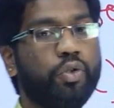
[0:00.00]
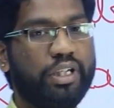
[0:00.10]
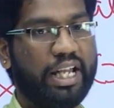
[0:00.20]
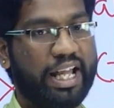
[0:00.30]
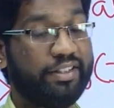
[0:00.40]

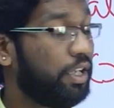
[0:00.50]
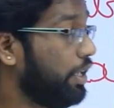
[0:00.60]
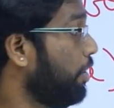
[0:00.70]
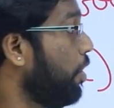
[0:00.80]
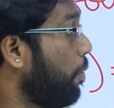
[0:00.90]
lines or
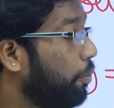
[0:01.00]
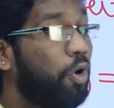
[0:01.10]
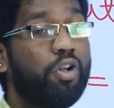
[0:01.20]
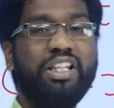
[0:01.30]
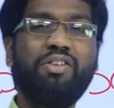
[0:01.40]

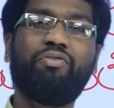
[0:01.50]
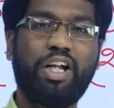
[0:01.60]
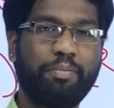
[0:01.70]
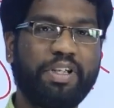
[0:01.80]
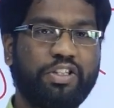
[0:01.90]
more than
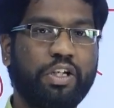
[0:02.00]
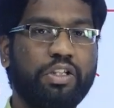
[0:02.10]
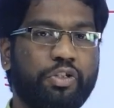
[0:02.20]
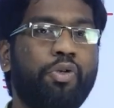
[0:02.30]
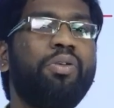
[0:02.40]
one, means
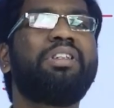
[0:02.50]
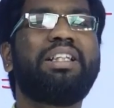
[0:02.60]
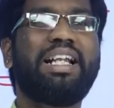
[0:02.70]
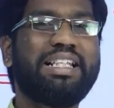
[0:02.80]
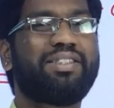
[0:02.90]
also
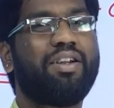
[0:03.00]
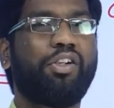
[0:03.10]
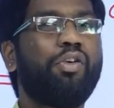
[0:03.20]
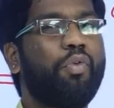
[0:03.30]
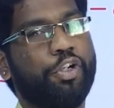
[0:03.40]
that is not
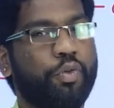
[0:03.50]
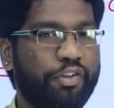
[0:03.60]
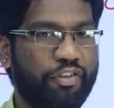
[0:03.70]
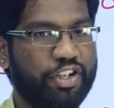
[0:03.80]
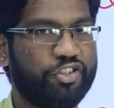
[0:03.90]
a one-to-one
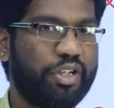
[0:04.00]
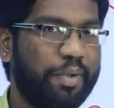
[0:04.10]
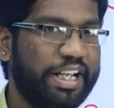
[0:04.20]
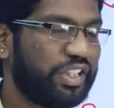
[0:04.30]
function, my dear